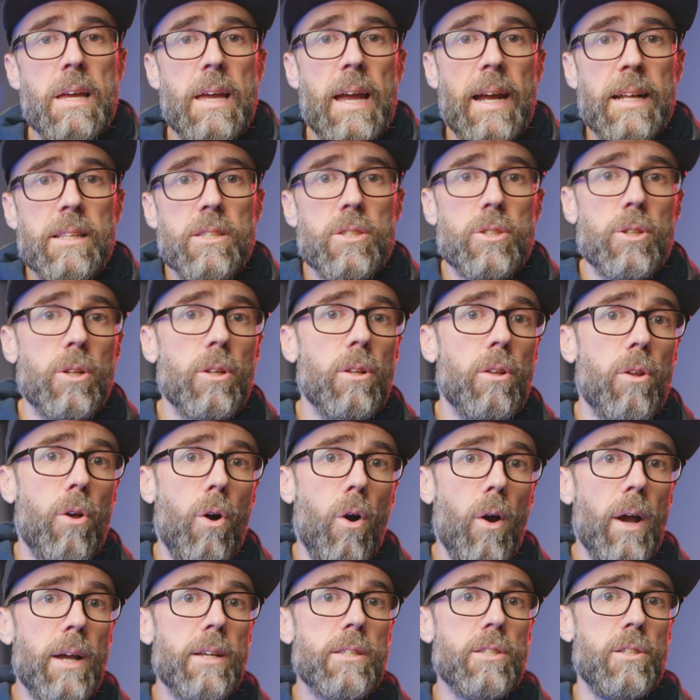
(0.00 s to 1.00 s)
And so
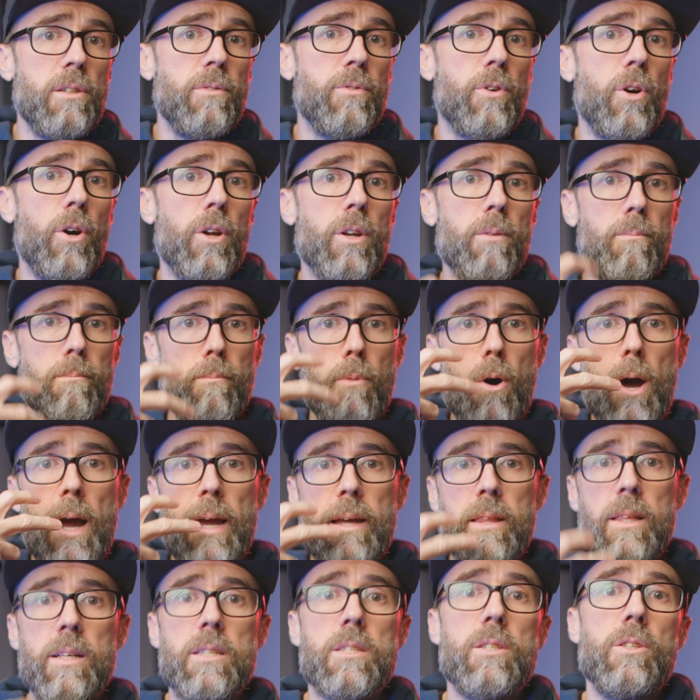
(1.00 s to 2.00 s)
long as you've got a
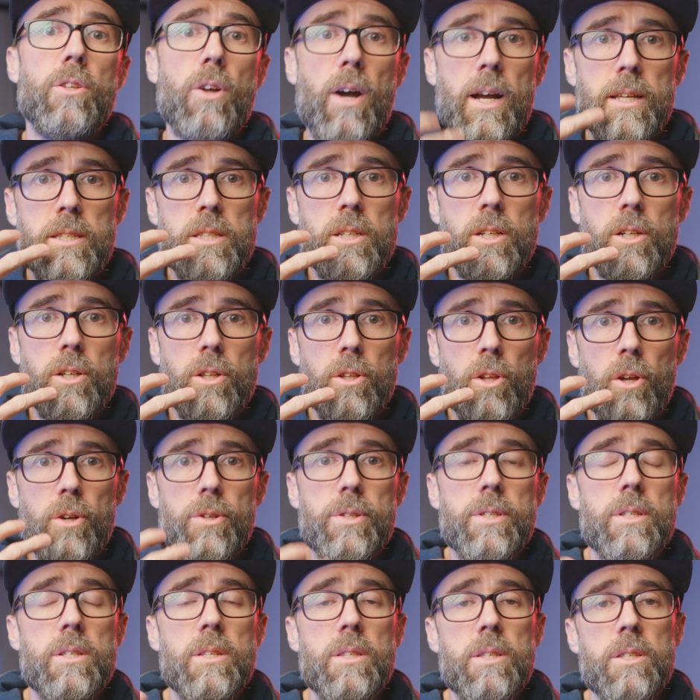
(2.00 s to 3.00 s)
mic that's nice and
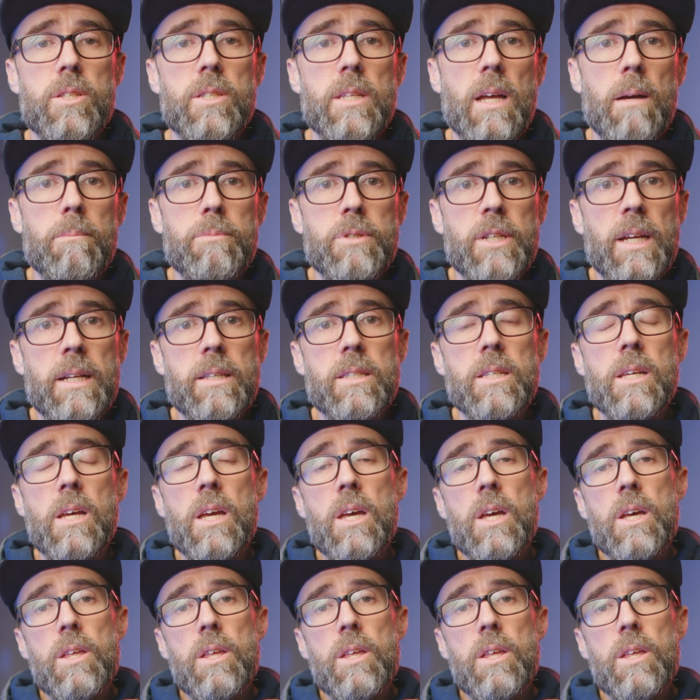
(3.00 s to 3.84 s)
close to the subject,